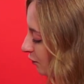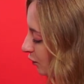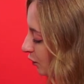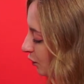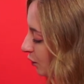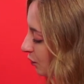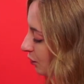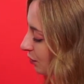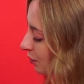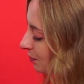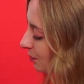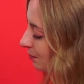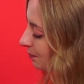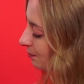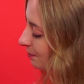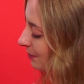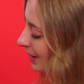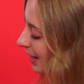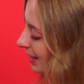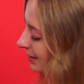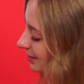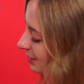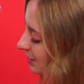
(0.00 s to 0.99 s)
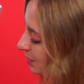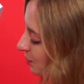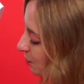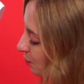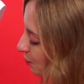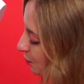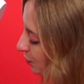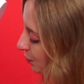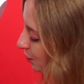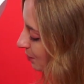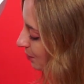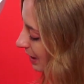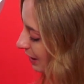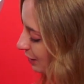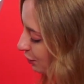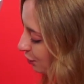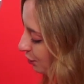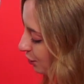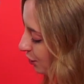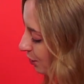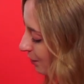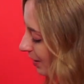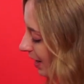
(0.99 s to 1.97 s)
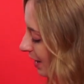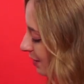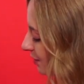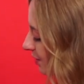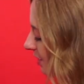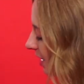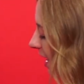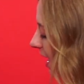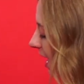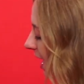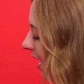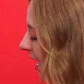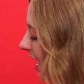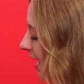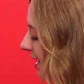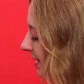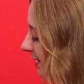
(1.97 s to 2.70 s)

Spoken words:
floral pattern all the way throughout.